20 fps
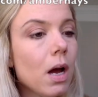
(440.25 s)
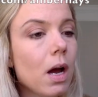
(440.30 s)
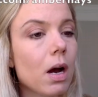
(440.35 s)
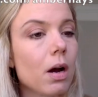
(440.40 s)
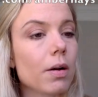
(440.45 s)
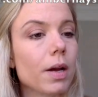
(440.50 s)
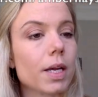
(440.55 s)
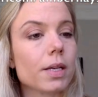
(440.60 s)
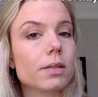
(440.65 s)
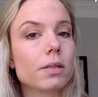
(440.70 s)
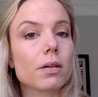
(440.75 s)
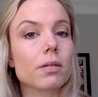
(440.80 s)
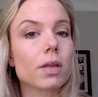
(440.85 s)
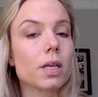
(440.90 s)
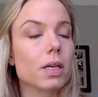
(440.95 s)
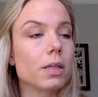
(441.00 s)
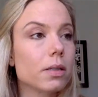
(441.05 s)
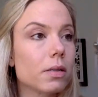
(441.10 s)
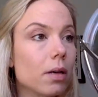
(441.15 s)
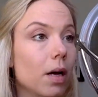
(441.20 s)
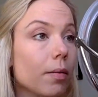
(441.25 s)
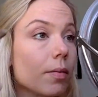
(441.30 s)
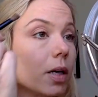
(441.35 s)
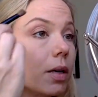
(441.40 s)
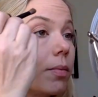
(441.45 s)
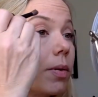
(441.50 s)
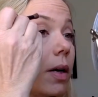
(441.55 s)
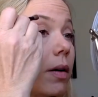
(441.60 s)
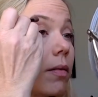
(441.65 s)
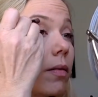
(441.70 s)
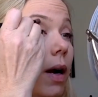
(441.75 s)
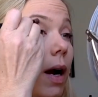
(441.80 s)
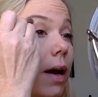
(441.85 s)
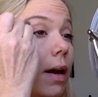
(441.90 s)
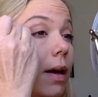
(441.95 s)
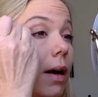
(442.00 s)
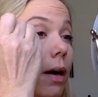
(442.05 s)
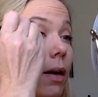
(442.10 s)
Okay, so this I'm going to put right